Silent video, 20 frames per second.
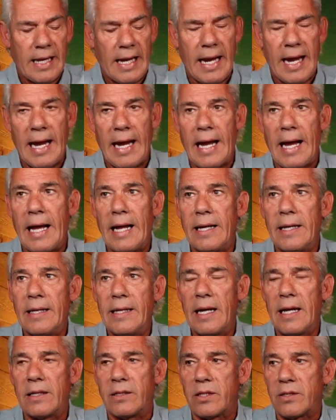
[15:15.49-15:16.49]

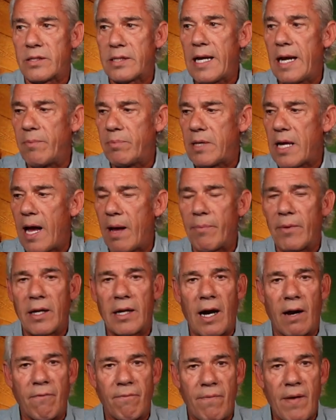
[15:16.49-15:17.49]
and at the same time that
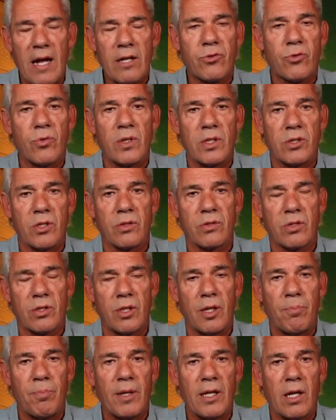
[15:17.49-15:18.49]
our veterans are
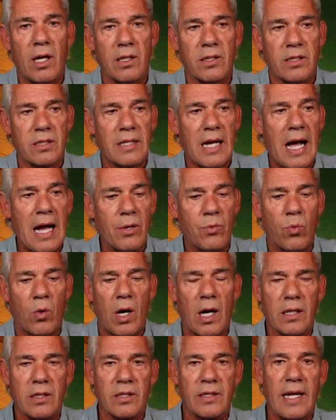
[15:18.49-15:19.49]
sleeping on sidewalks,